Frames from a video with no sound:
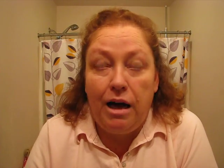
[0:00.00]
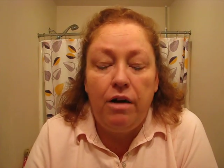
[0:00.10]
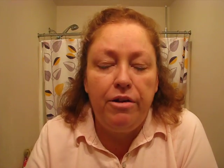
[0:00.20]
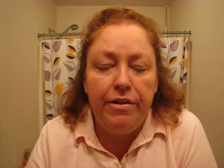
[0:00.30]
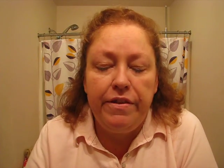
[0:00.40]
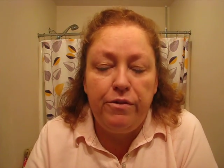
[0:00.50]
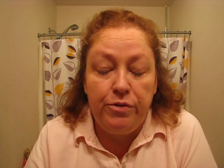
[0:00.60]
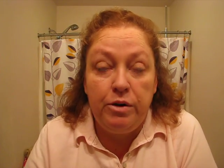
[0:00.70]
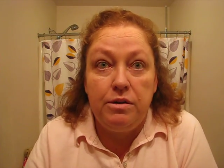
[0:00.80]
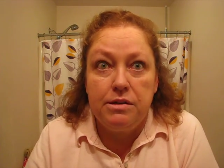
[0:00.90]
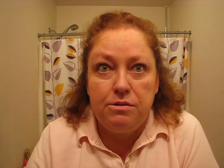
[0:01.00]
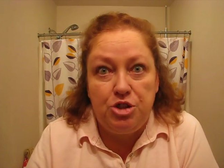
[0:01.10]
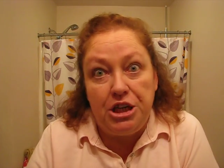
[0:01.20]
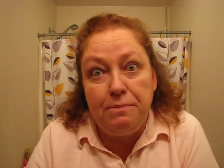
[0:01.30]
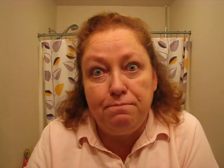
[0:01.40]
other than the food is
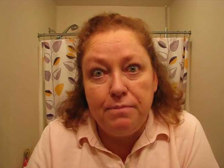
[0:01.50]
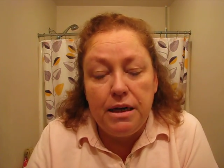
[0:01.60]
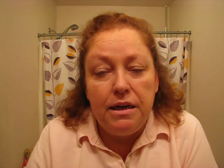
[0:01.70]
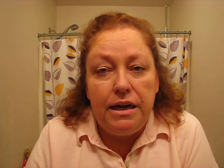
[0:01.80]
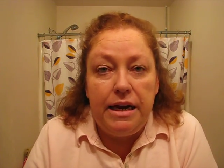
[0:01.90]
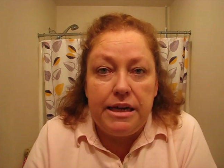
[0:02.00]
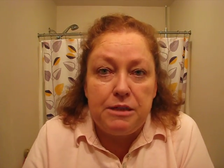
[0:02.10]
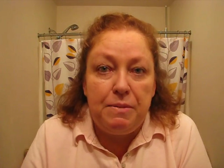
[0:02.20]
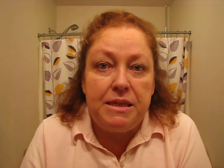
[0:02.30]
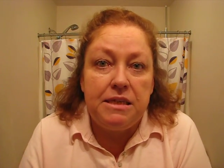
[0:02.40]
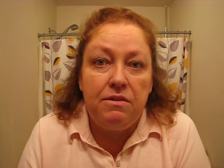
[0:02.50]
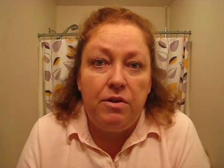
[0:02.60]
cheap and expensive,